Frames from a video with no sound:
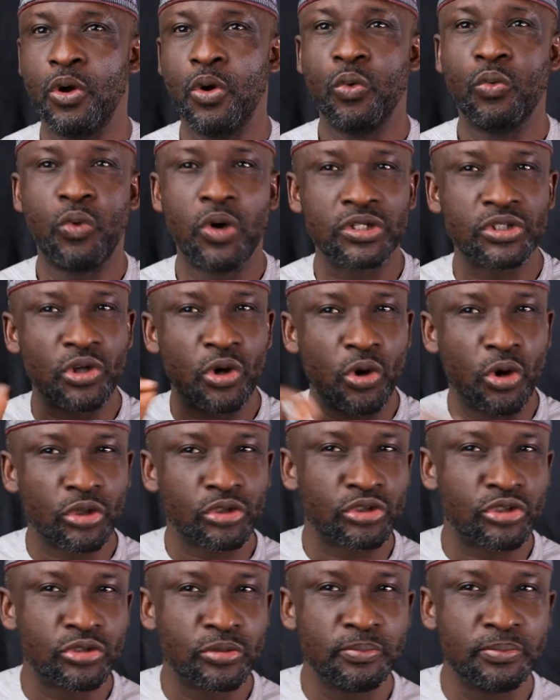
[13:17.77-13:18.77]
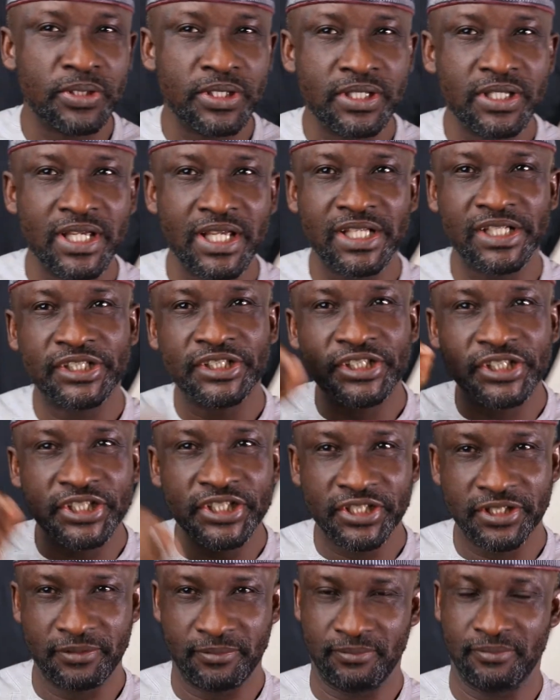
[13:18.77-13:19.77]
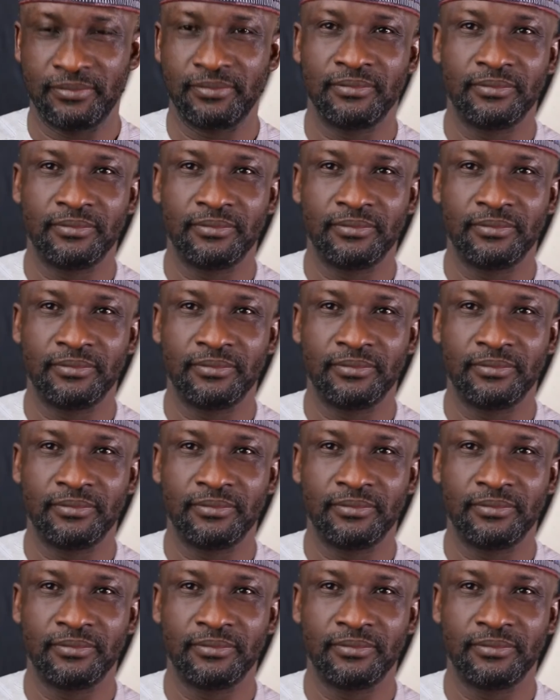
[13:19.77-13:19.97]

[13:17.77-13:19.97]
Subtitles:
What ought to be a shame